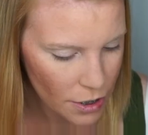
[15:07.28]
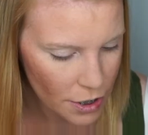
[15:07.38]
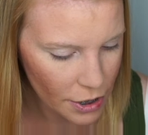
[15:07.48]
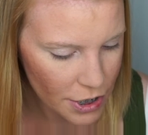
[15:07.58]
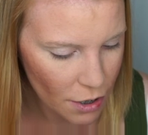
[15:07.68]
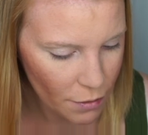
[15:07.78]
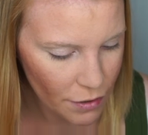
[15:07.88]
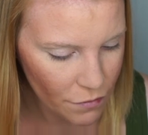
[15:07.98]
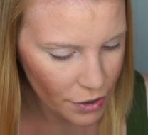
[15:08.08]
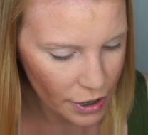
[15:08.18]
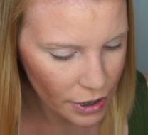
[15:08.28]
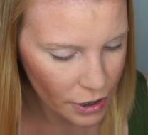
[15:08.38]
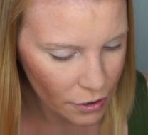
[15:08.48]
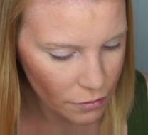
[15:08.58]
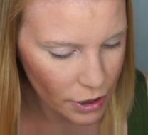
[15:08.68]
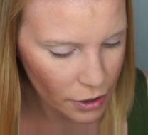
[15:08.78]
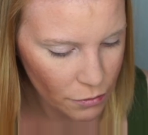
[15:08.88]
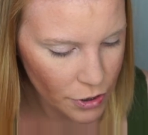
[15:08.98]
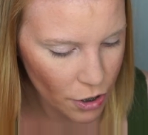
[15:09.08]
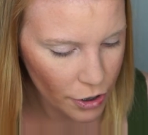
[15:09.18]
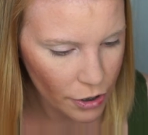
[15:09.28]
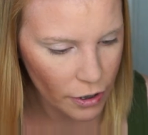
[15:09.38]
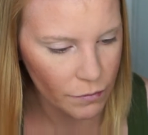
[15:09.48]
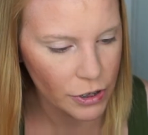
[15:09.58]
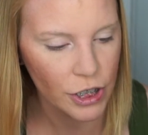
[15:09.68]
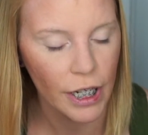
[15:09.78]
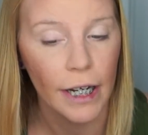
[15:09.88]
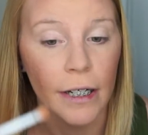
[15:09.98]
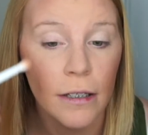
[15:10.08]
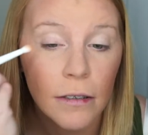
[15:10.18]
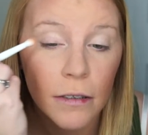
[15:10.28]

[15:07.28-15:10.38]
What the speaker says: So let's go in for a little darker of a shade.